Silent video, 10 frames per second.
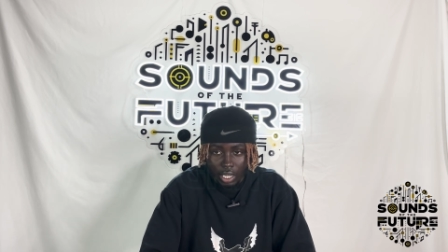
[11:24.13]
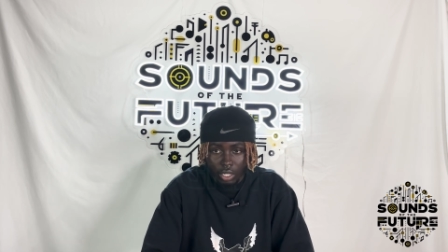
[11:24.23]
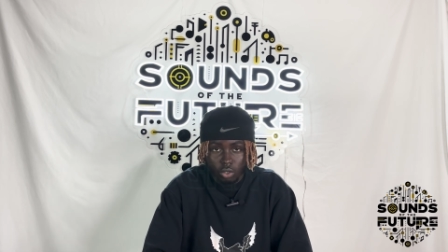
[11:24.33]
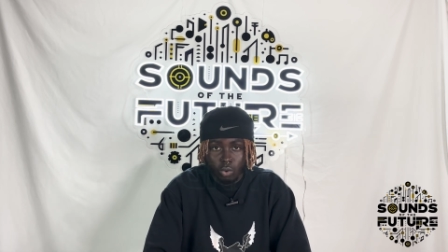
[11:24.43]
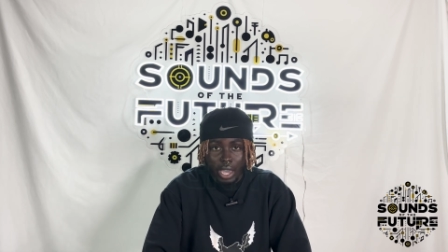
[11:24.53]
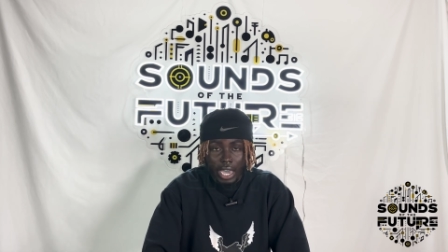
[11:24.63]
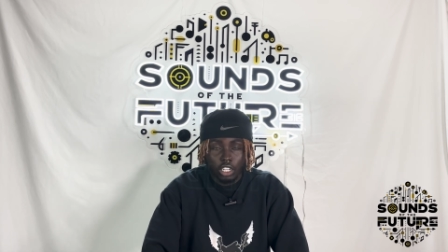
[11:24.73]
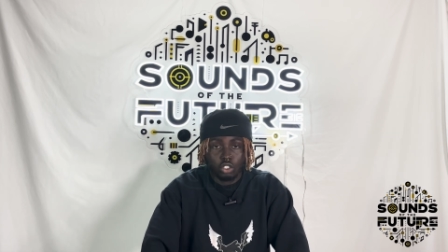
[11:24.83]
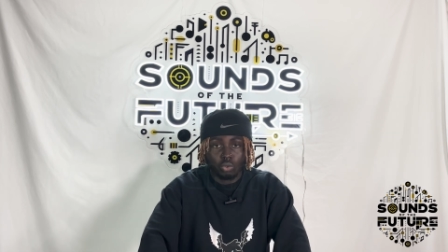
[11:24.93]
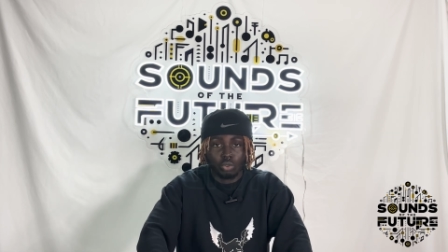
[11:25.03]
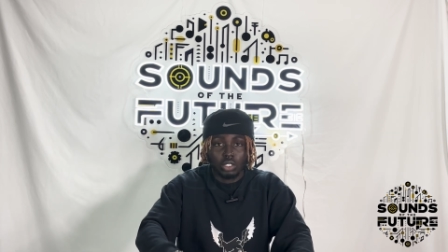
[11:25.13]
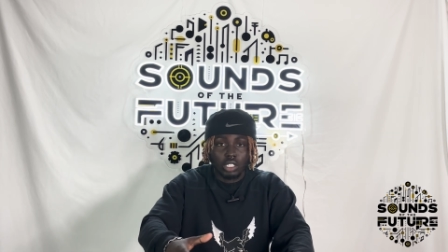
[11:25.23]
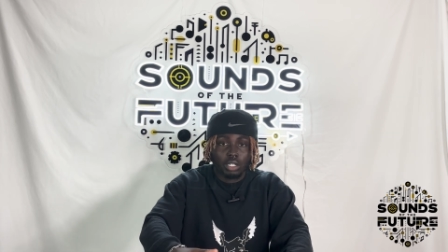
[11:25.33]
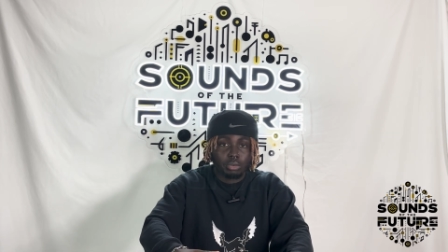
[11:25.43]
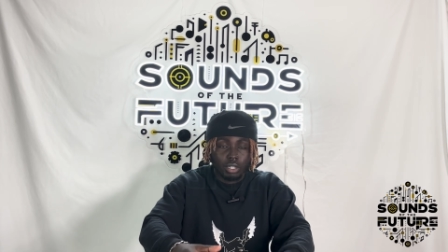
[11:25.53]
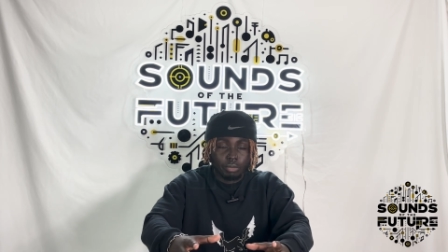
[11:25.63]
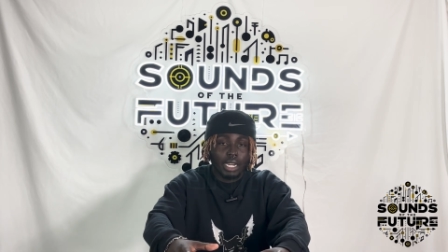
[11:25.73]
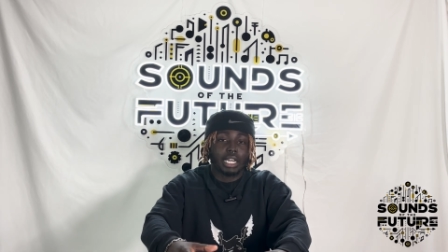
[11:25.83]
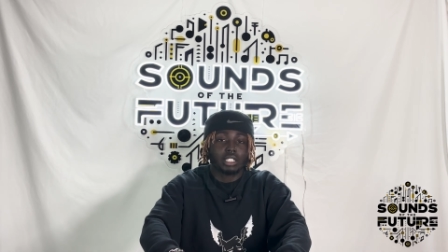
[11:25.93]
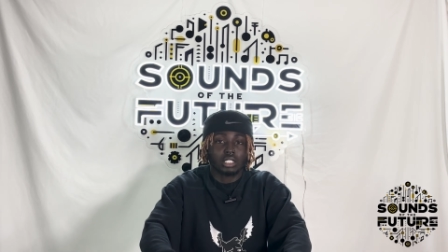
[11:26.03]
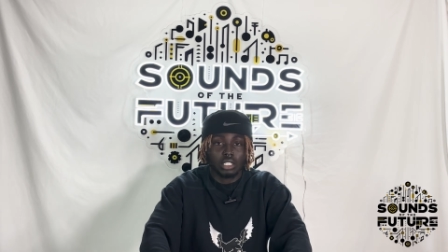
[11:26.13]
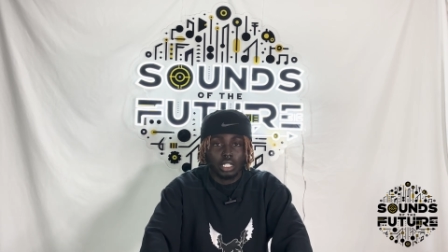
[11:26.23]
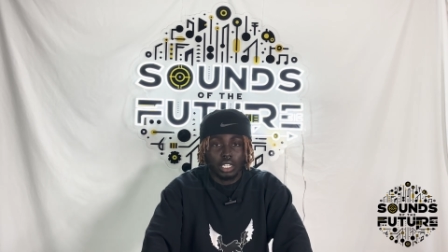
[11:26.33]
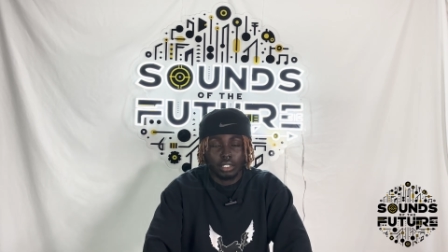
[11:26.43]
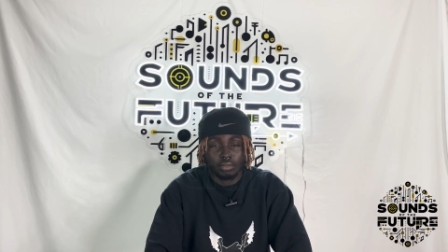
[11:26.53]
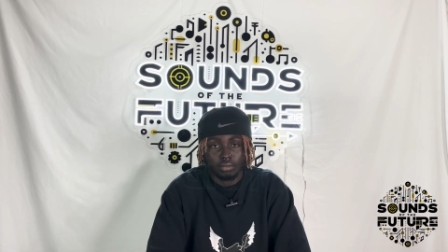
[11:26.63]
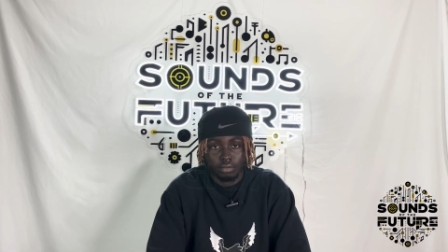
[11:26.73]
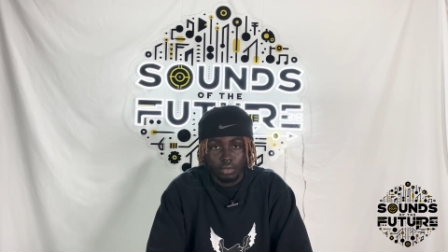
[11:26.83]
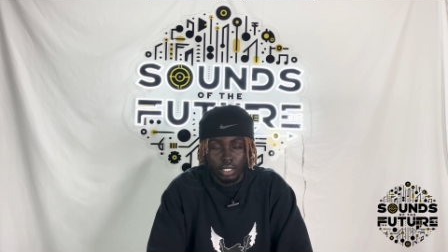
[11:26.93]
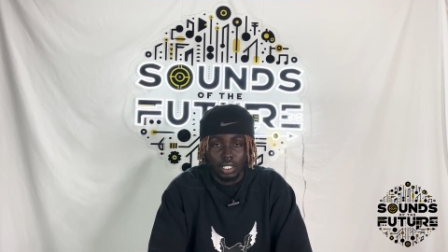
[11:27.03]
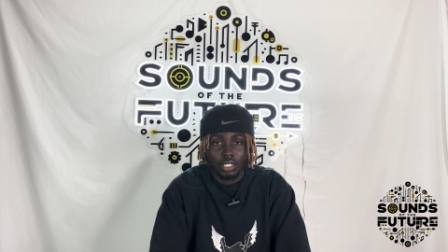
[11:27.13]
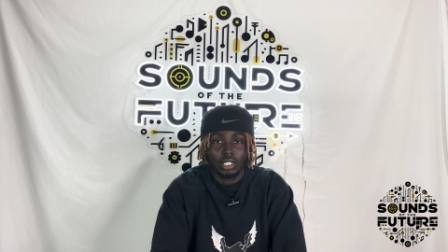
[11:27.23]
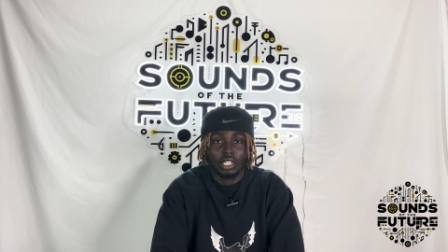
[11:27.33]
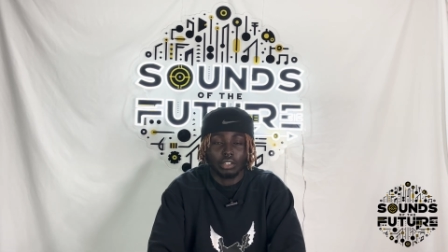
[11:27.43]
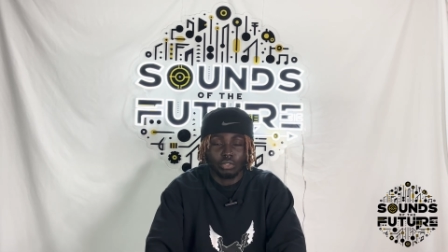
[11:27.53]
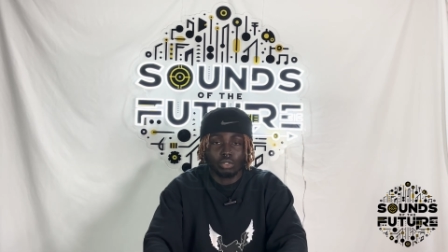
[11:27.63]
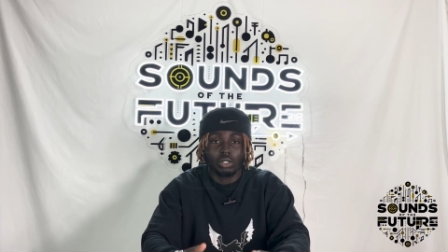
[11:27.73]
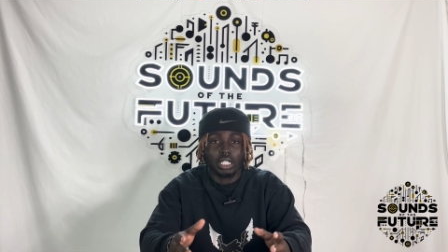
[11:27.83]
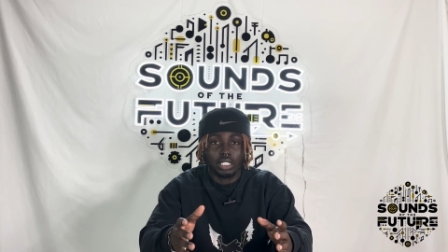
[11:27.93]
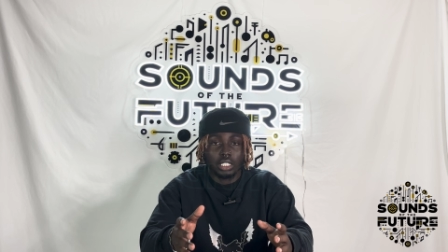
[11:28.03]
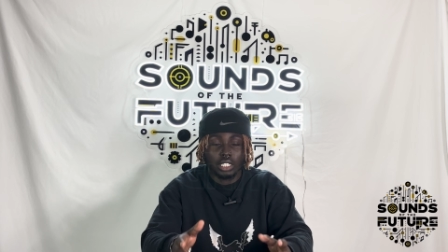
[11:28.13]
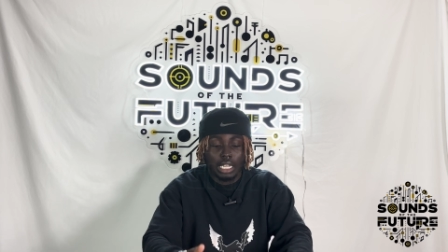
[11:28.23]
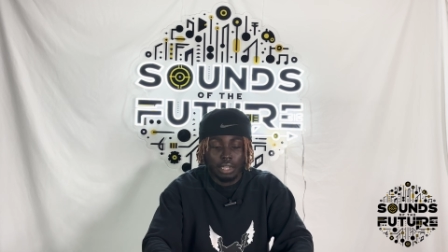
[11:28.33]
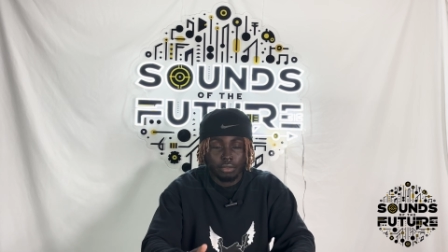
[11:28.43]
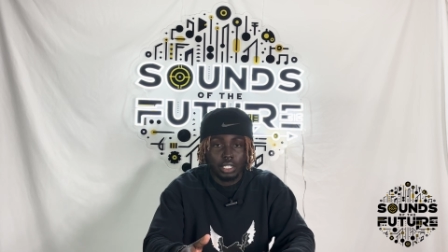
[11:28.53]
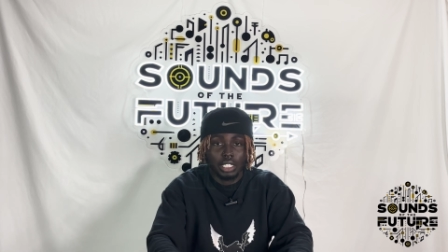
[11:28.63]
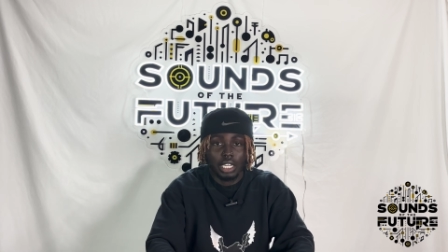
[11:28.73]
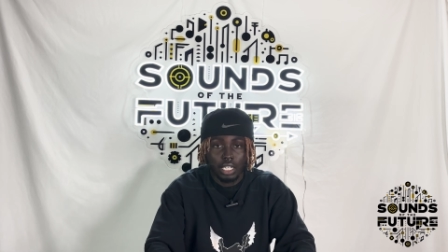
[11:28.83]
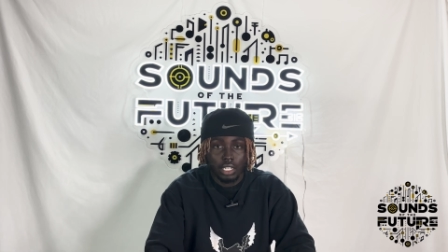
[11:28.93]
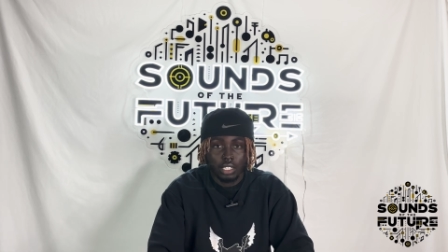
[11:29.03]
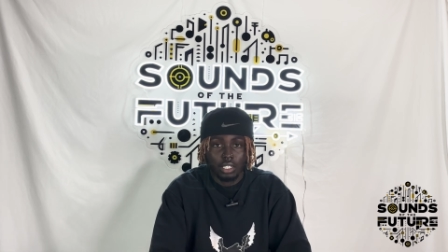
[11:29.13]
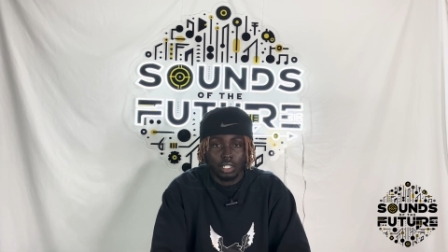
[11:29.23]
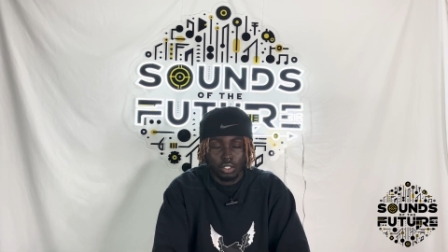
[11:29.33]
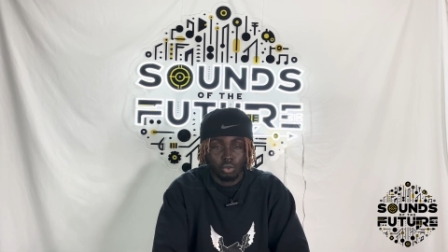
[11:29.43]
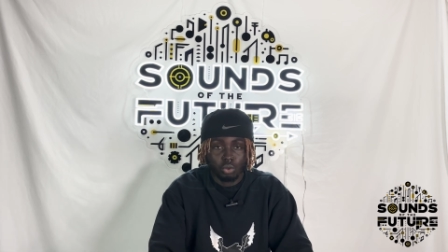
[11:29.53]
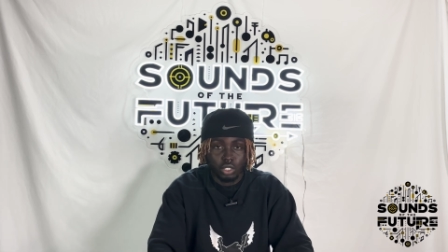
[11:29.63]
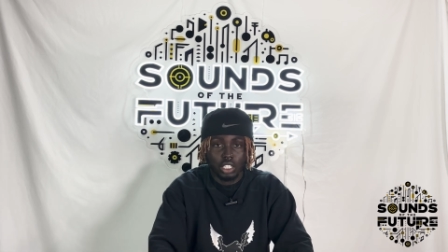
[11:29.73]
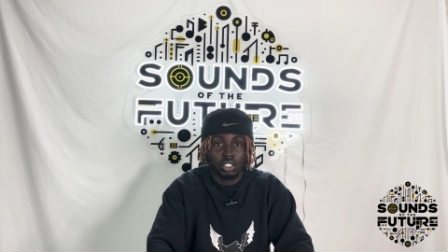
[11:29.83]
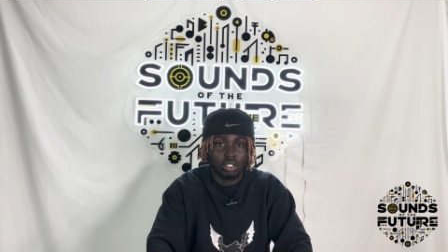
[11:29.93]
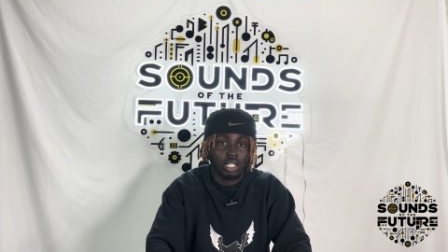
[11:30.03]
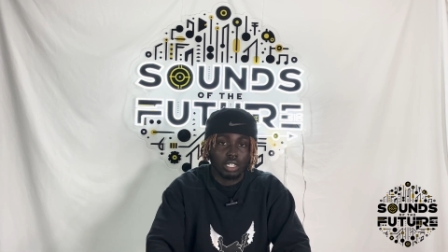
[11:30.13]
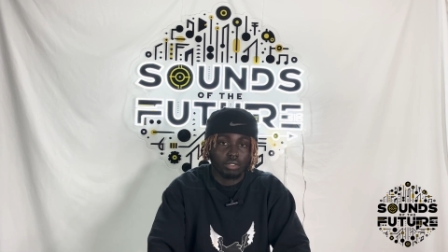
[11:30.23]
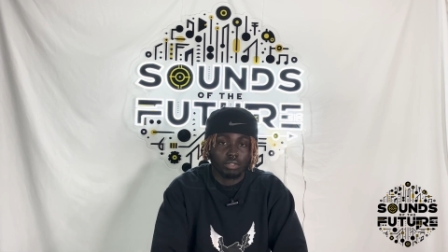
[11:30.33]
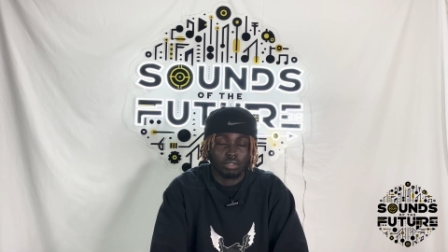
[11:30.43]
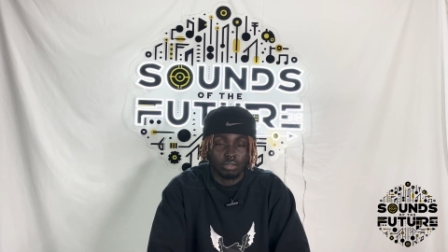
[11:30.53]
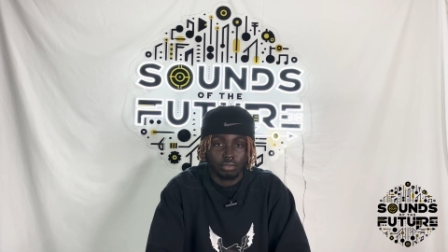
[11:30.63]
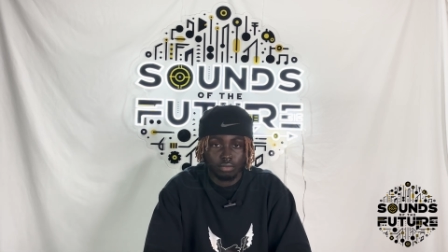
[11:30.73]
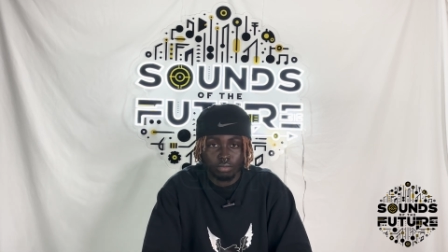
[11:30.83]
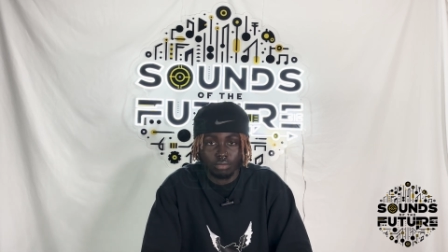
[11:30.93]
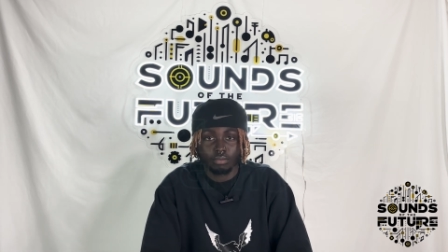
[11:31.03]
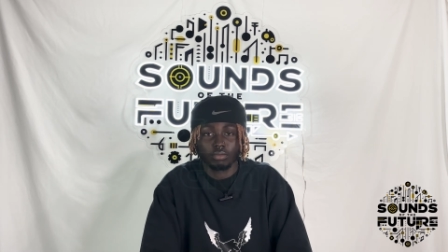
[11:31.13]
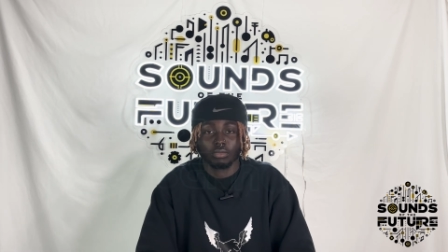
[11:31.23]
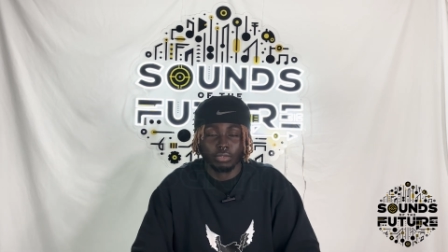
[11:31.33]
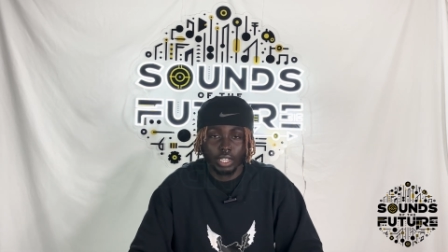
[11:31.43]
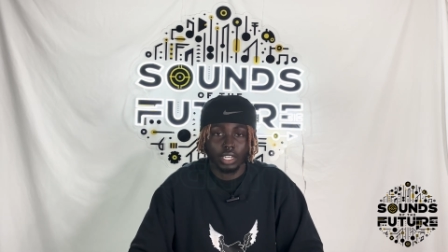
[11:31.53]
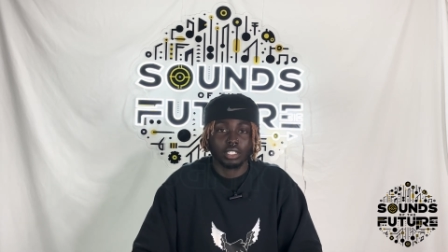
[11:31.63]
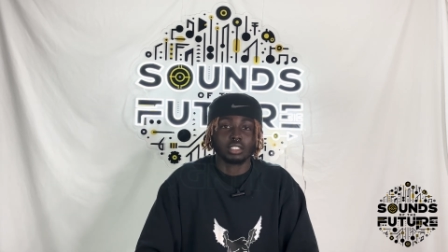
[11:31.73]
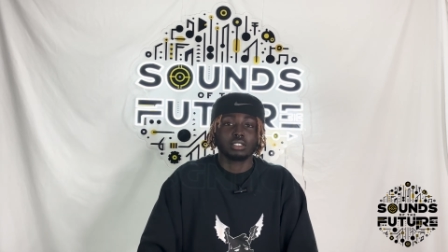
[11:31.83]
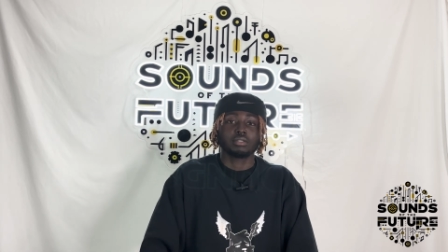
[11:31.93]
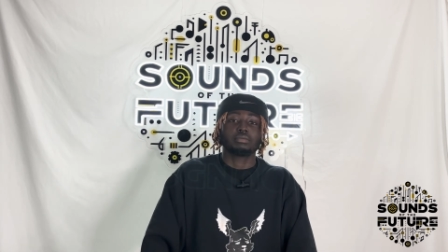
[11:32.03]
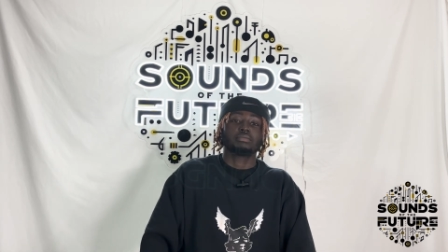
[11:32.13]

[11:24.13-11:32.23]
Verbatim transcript: and do actual deliberate practice in that. And if you do that shit every day, you will change your life. Facts.